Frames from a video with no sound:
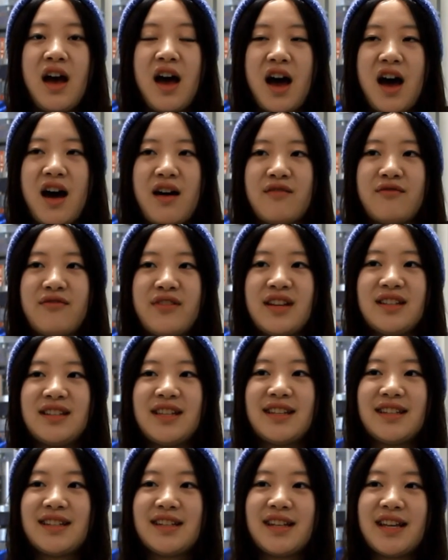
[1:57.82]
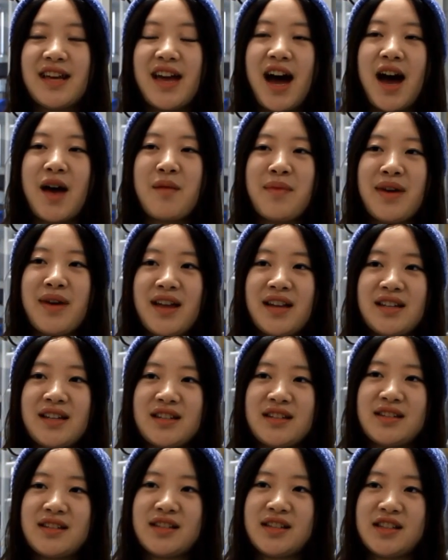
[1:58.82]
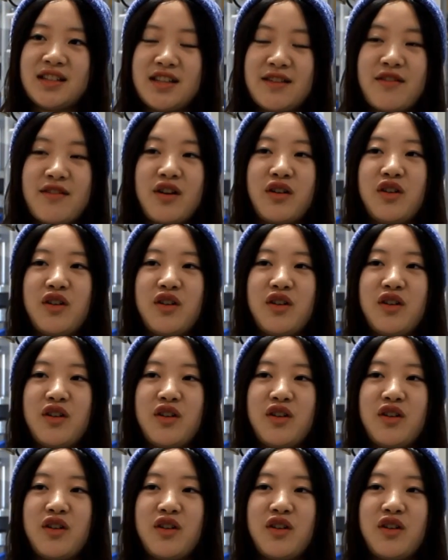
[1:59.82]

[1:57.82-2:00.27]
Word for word: Uh, recently, I made several